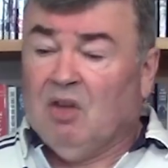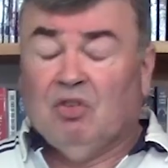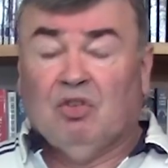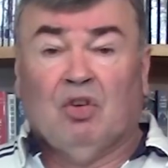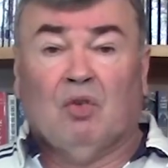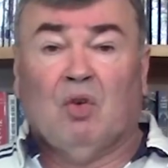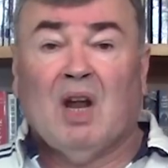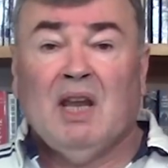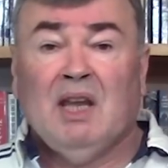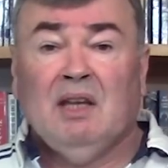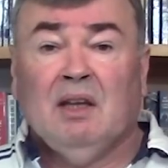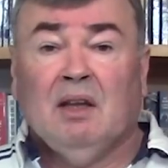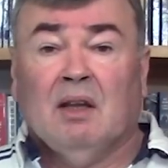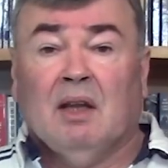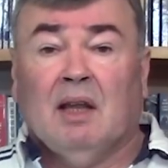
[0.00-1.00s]

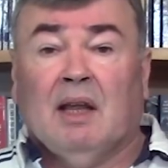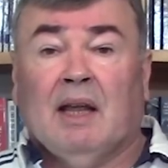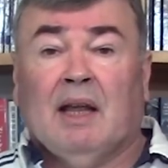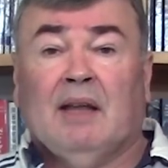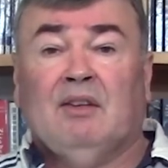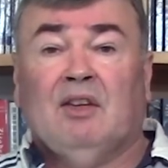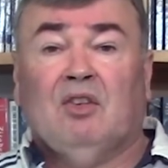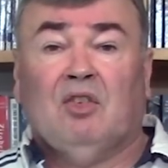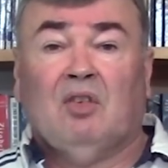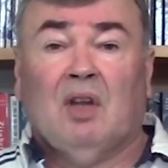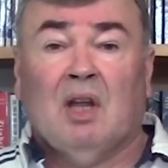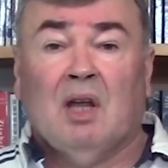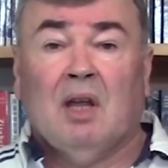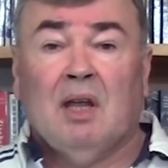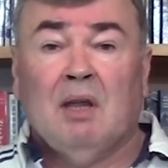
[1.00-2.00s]
Terrain has its
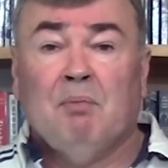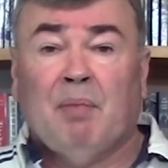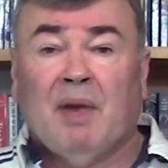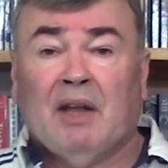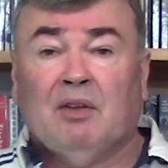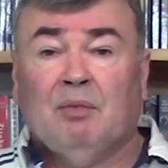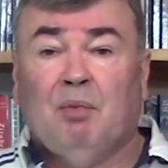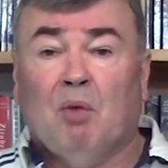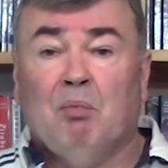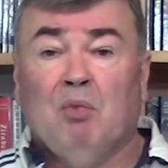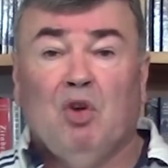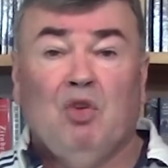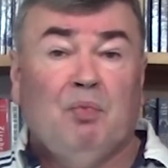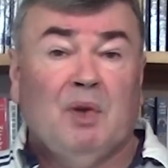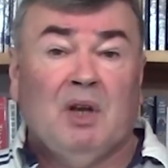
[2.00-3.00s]
impact upon
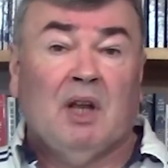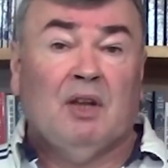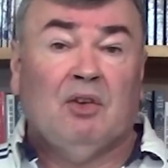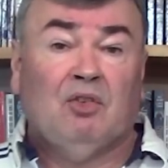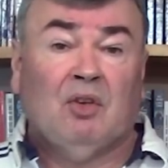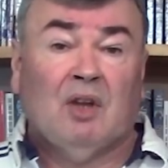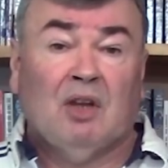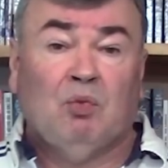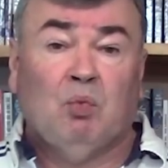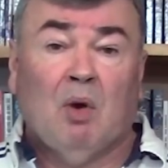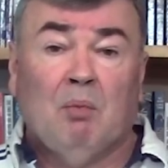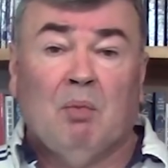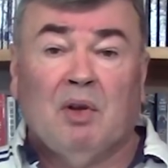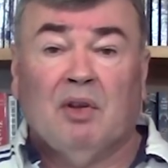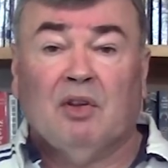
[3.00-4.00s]
movement as
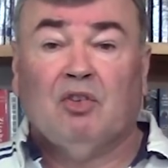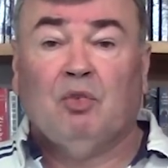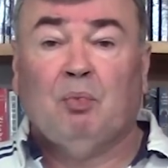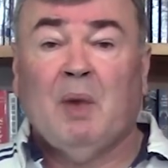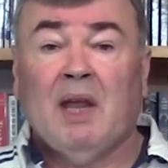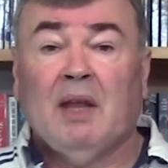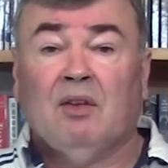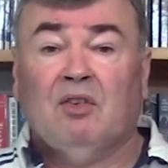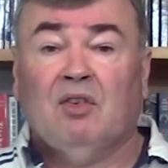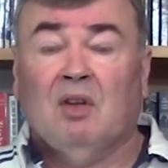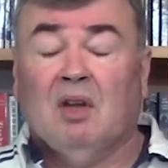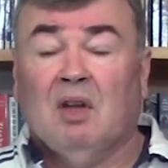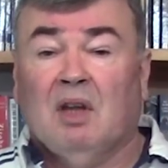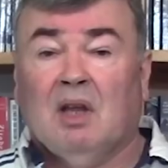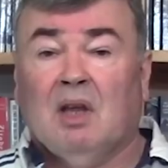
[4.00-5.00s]
one would expect.
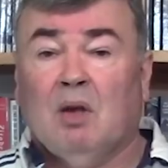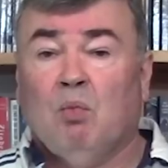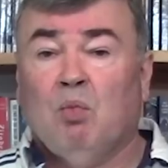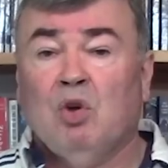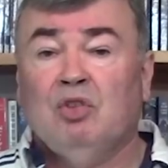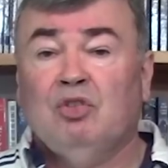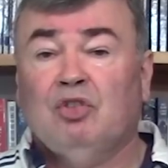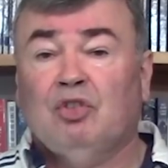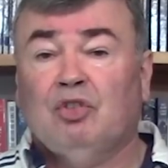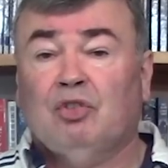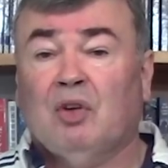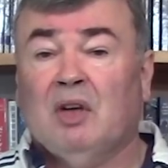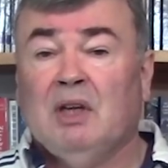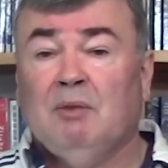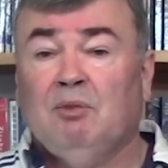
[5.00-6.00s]
Woods,
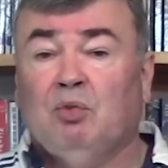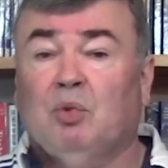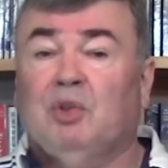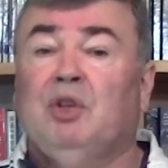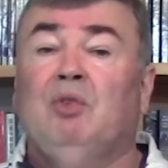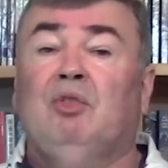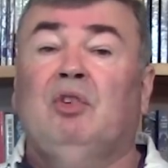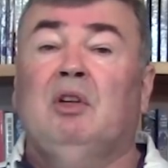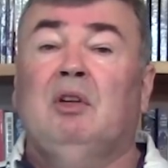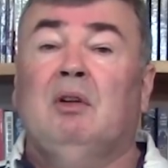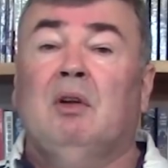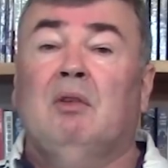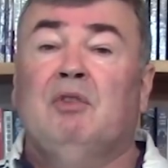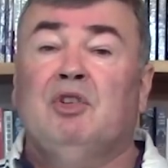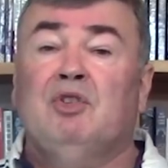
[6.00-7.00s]
streams will usually
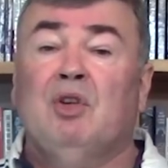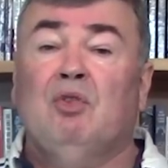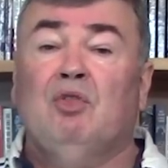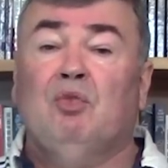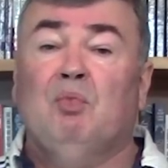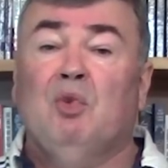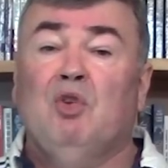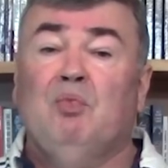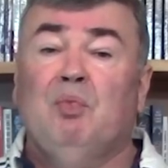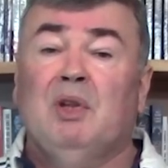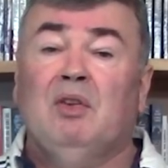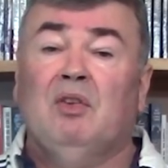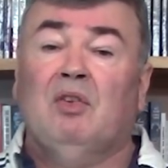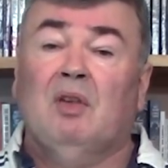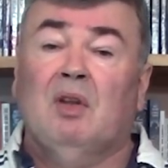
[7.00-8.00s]
reduce
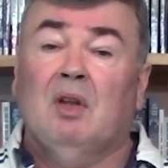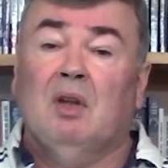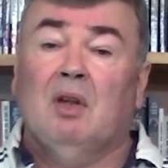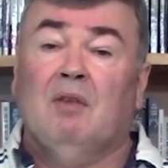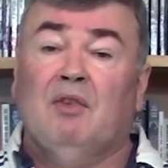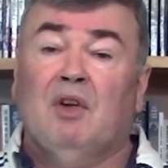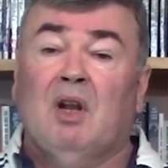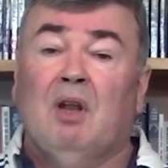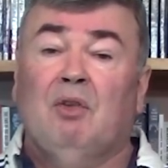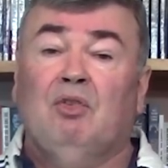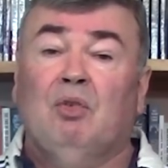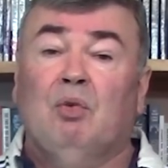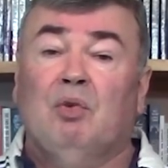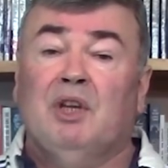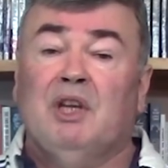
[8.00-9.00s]
movement for close
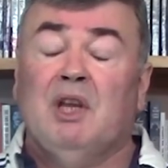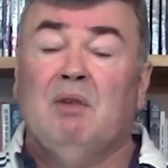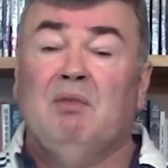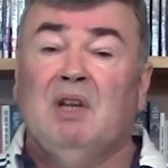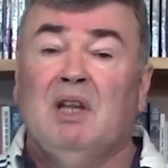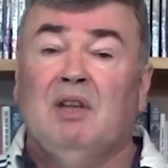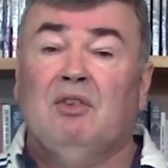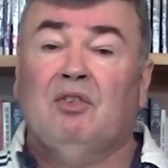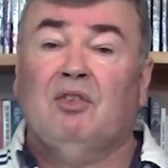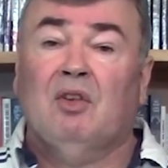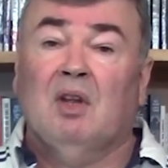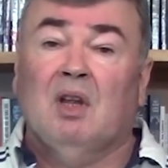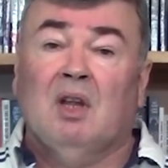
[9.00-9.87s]
order units.